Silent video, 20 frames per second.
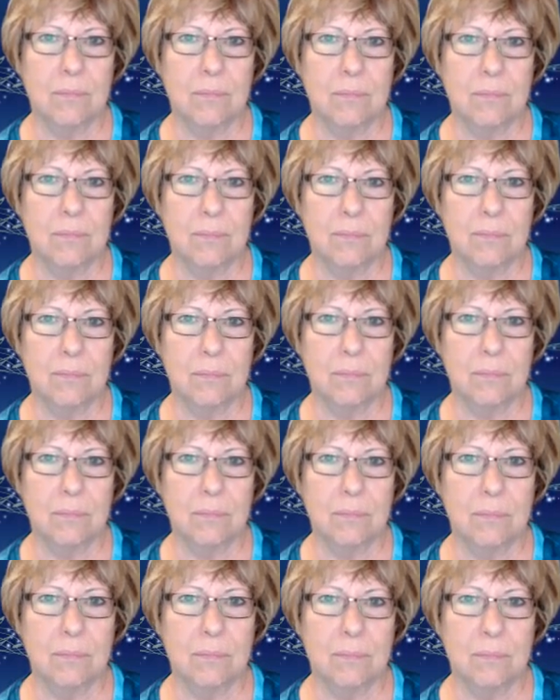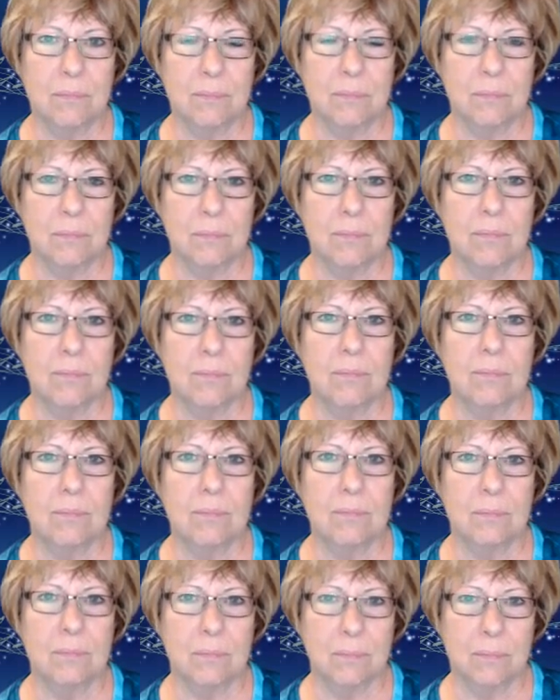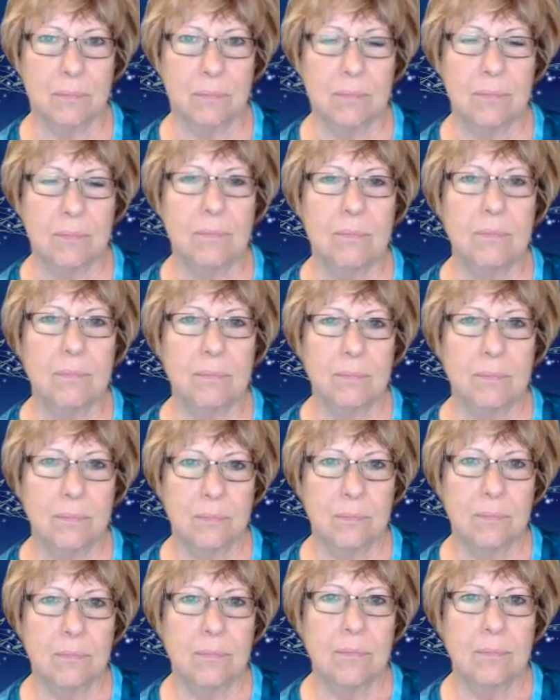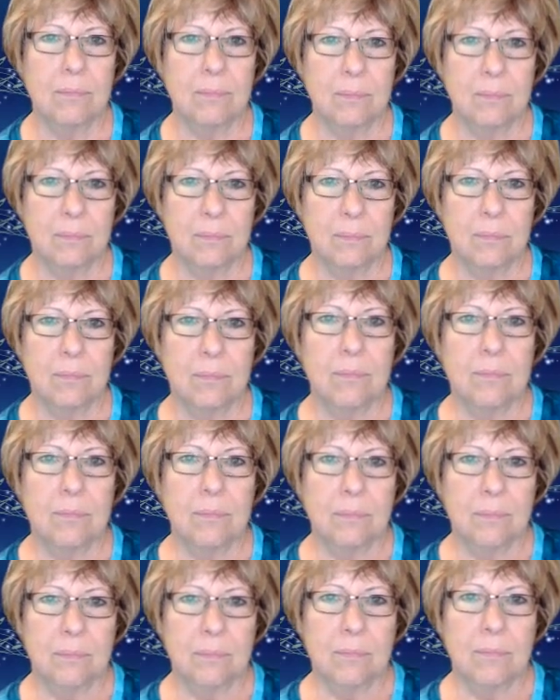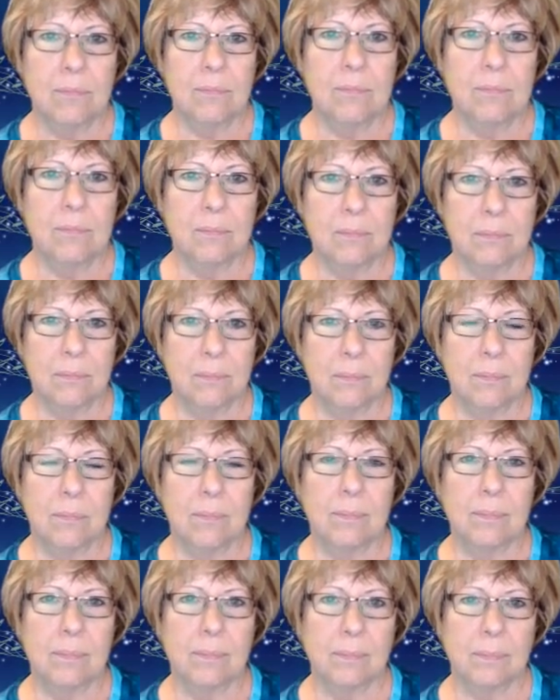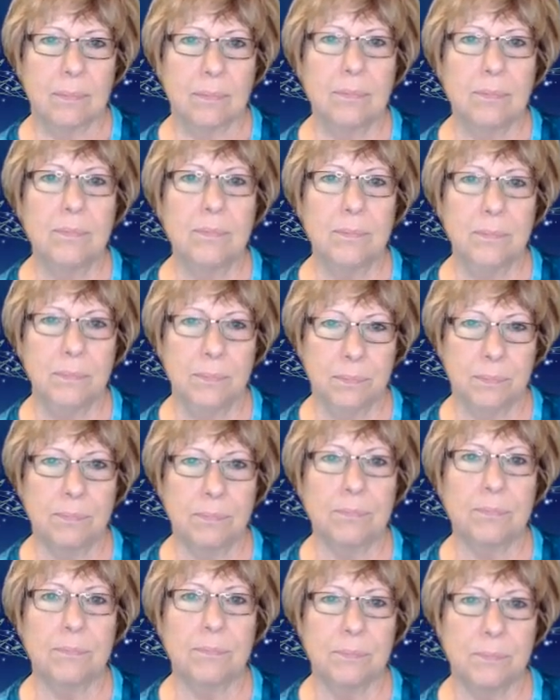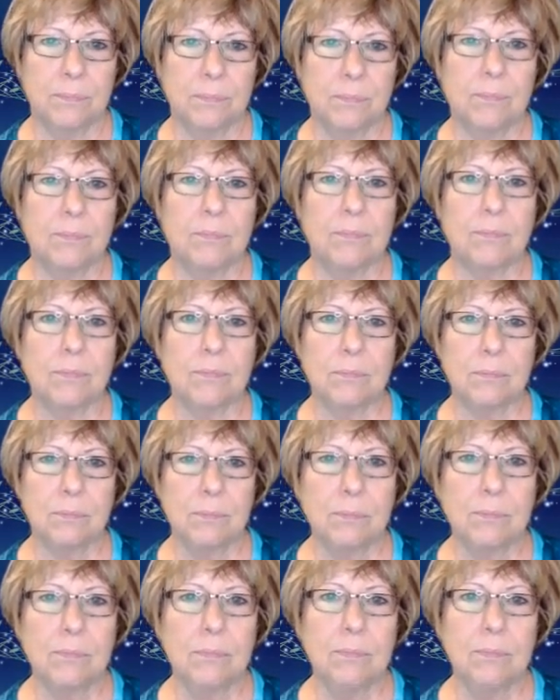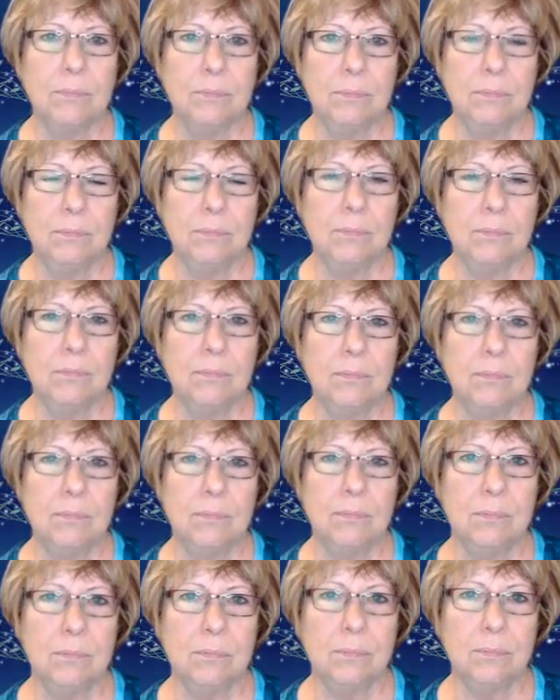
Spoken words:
This person isn't speaking.